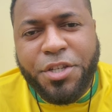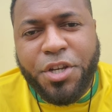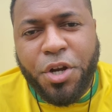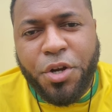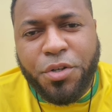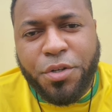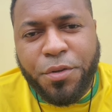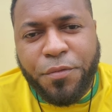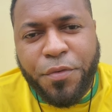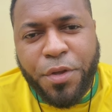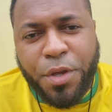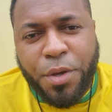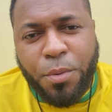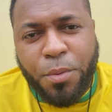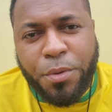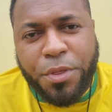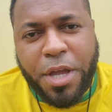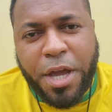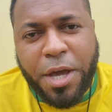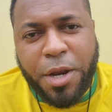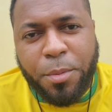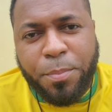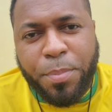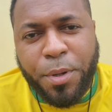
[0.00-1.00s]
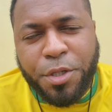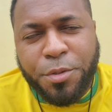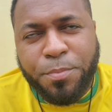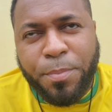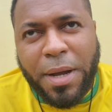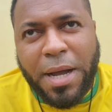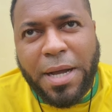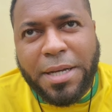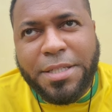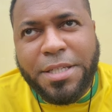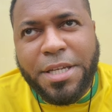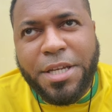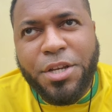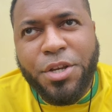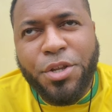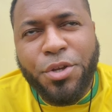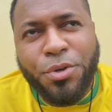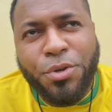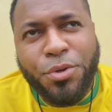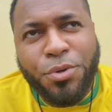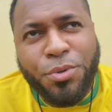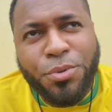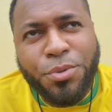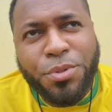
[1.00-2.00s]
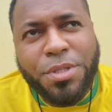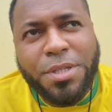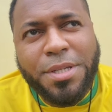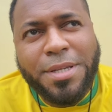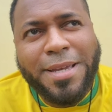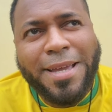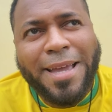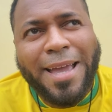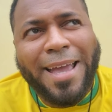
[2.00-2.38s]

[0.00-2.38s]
Kurt DeVille with Counterpunch Boxing News,